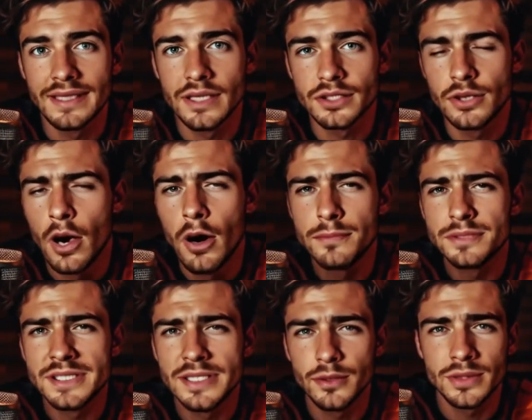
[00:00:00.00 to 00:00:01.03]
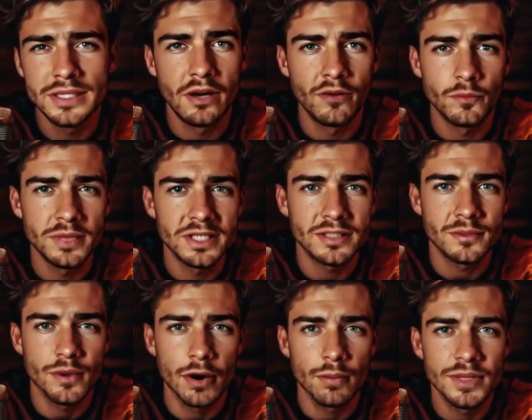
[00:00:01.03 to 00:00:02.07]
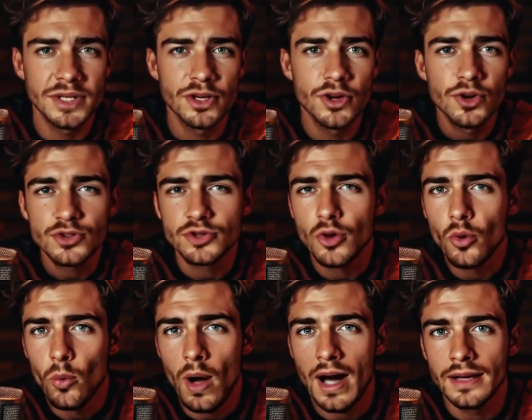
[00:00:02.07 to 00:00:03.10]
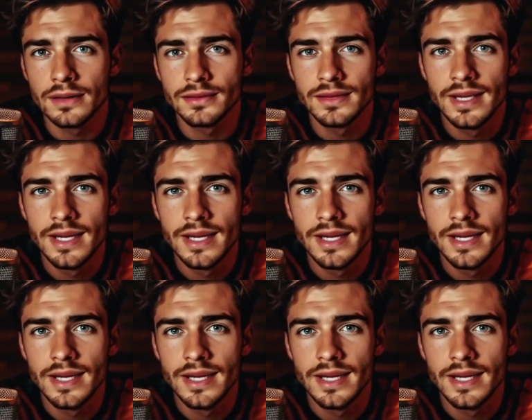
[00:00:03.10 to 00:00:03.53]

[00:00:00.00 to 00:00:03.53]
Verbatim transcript: in a top secret government experiment so wild